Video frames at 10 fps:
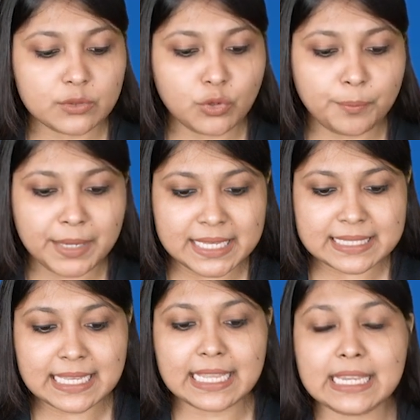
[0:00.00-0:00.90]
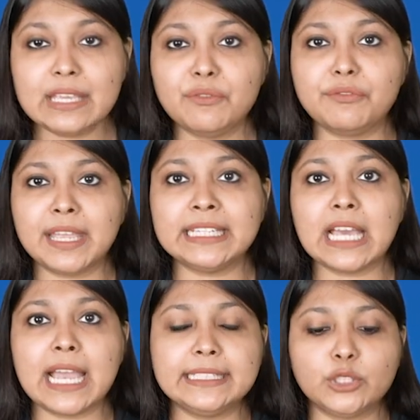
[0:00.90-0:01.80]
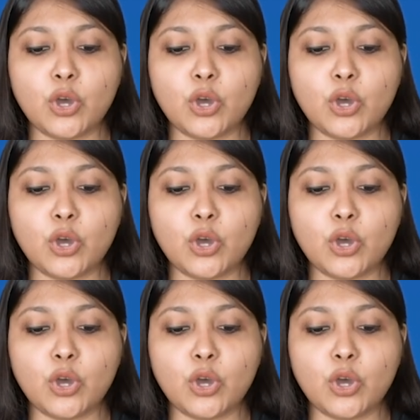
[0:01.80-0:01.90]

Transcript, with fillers: So basically when I